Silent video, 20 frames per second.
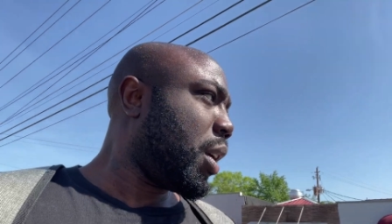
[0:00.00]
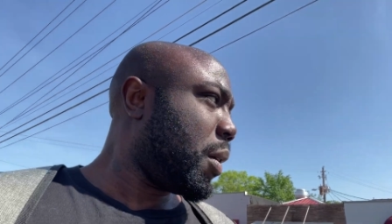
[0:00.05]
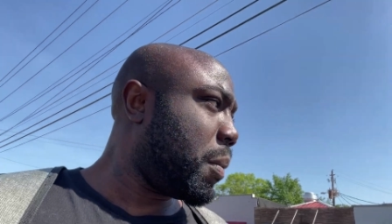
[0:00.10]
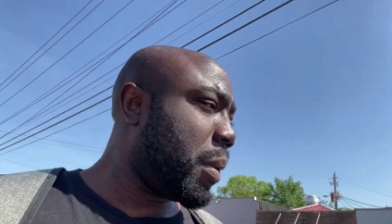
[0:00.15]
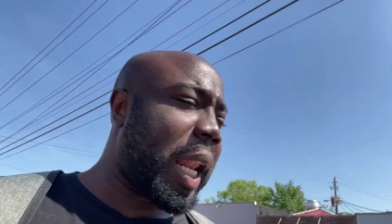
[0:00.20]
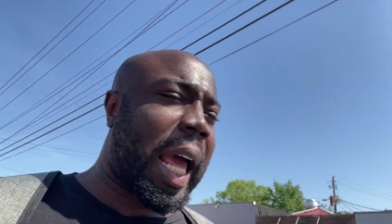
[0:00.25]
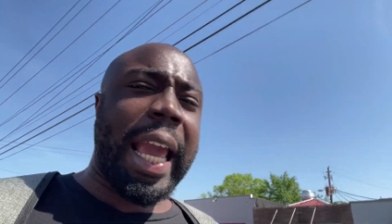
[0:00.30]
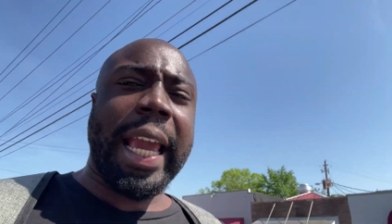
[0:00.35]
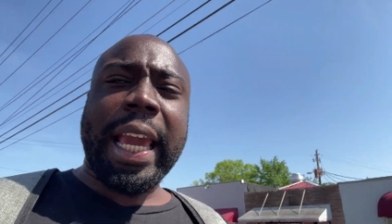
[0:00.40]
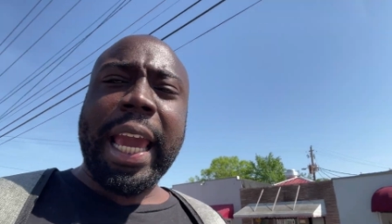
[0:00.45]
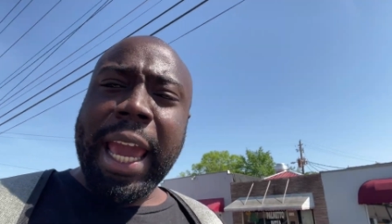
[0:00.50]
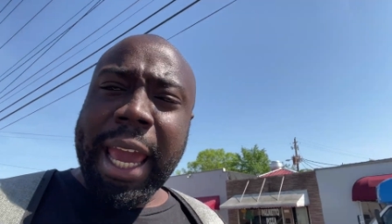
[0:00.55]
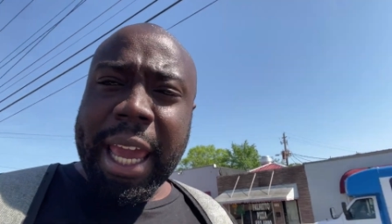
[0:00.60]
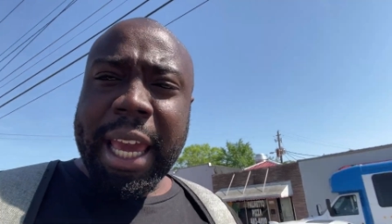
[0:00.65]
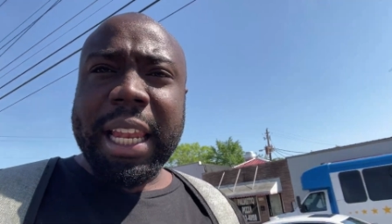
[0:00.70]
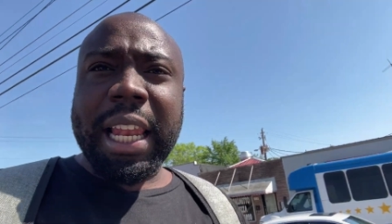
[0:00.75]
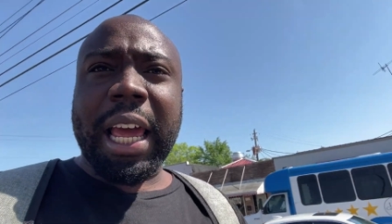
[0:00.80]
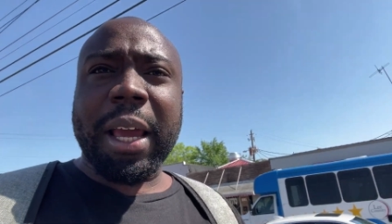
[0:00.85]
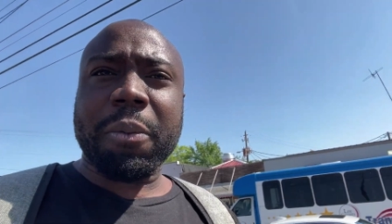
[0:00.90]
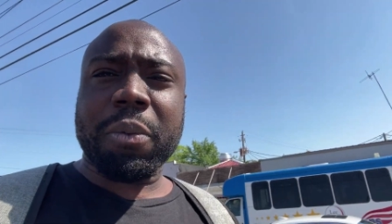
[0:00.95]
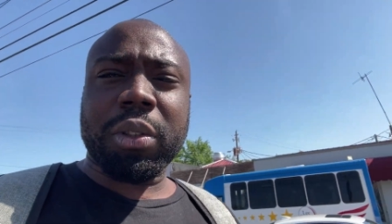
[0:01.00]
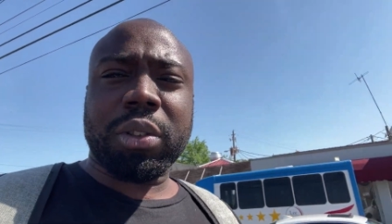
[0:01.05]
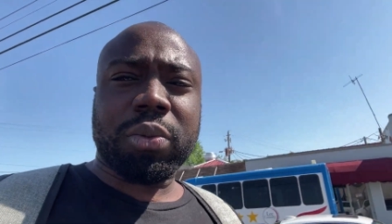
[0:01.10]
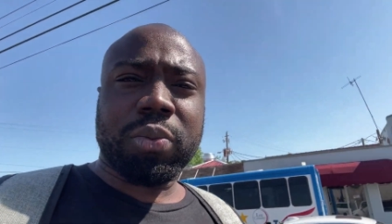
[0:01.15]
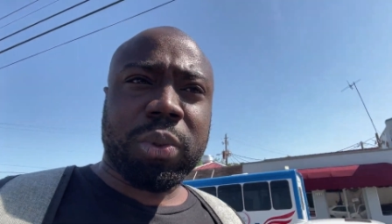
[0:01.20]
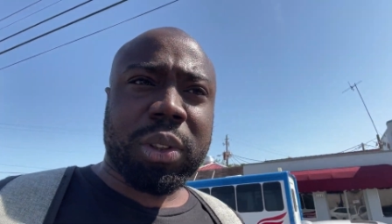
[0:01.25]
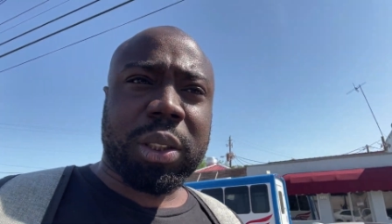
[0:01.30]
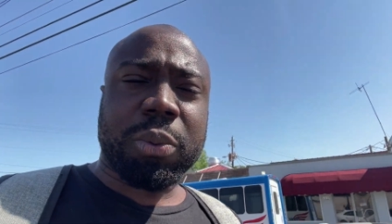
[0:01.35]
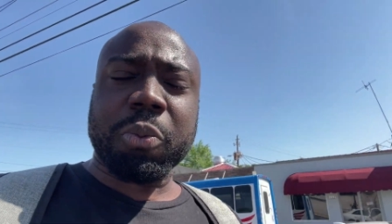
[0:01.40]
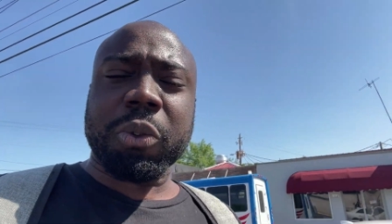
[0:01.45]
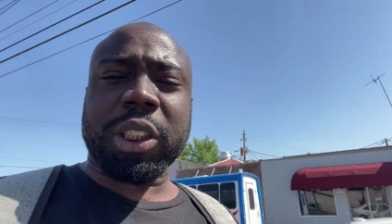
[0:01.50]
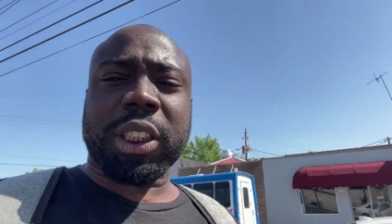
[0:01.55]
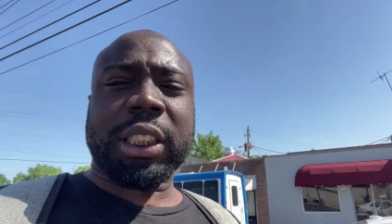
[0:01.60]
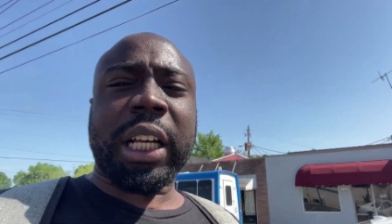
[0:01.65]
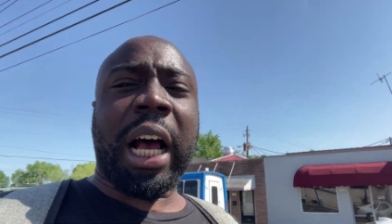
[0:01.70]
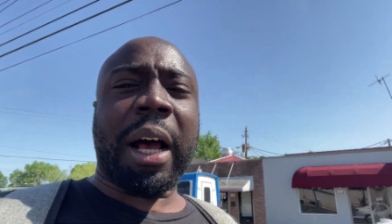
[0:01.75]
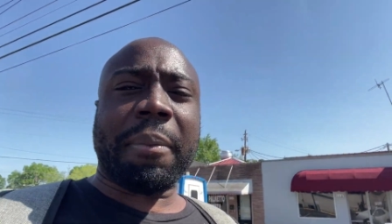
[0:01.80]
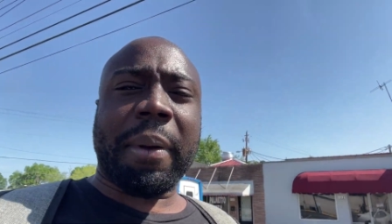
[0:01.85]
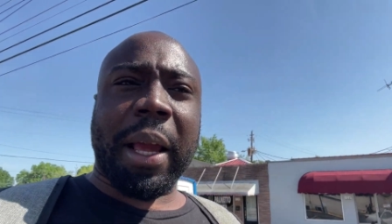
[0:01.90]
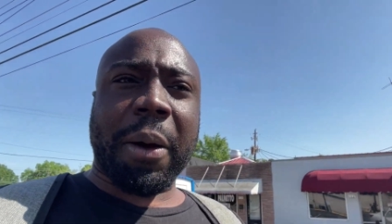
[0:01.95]
like, yeah, like what's what's what's
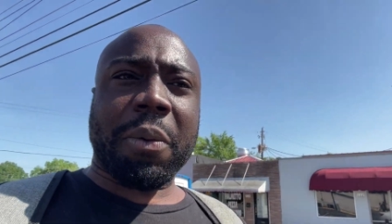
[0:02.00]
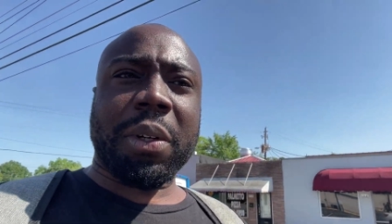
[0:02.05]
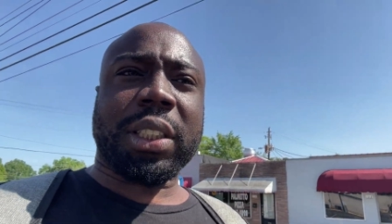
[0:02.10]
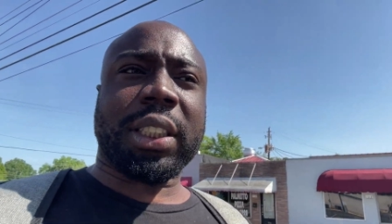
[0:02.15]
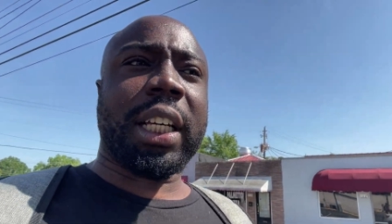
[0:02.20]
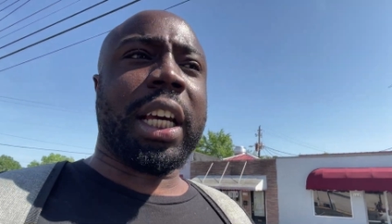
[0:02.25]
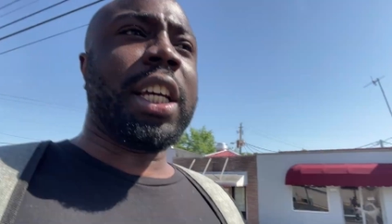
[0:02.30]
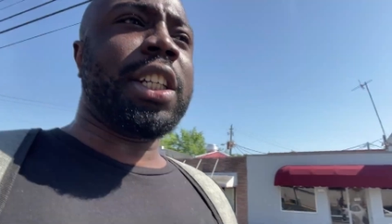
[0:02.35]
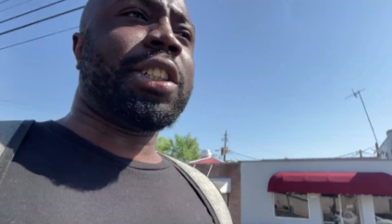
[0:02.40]
up? Like what's the